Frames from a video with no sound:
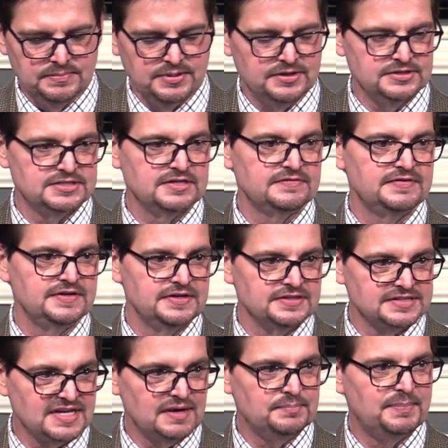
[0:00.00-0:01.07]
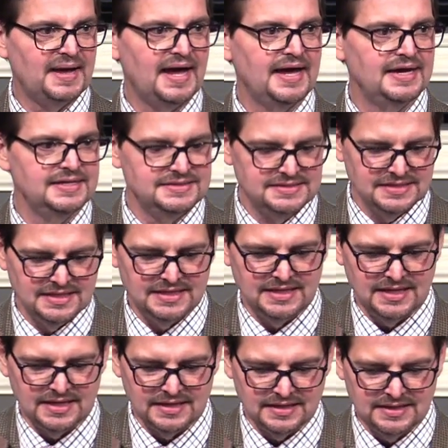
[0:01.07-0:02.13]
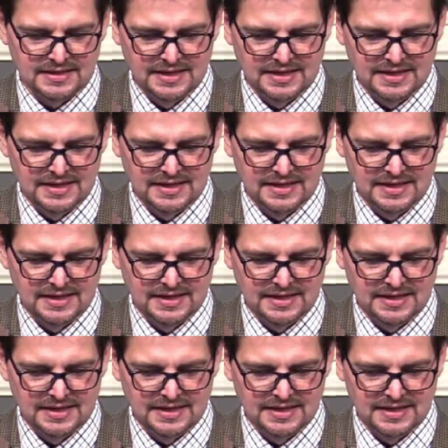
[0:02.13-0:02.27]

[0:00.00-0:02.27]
perseveres, abides in it.